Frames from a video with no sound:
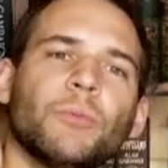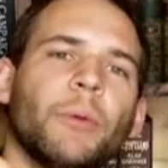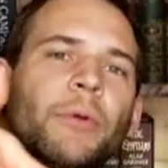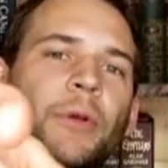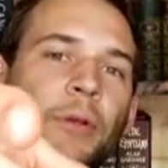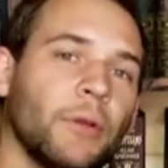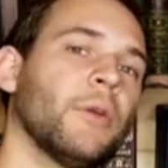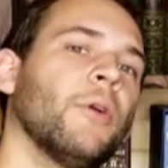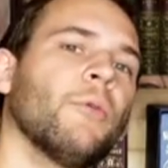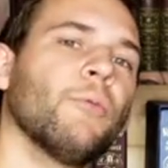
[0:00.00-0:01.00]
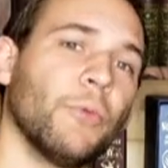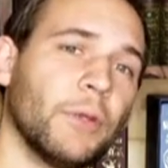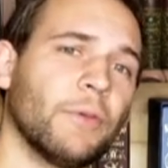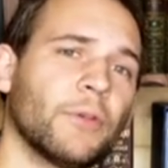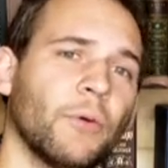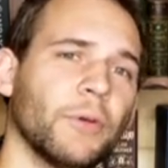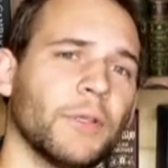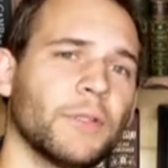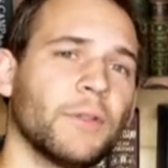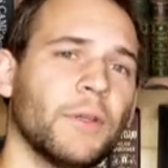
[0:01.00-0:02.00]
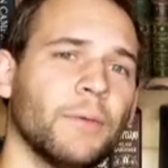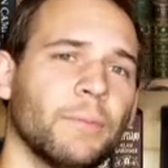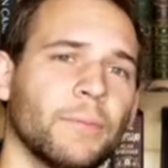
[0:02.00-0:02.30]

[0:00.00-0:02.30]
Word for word: remember, read victoriously.